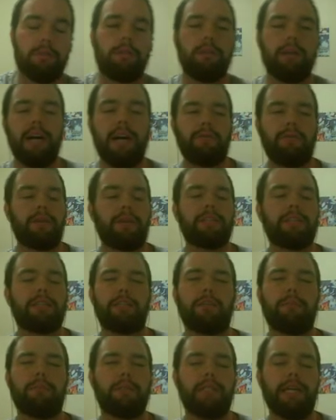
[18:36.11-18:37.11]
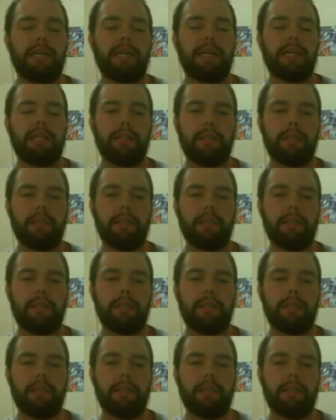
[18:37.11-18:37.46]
I don't think he's going to protect here.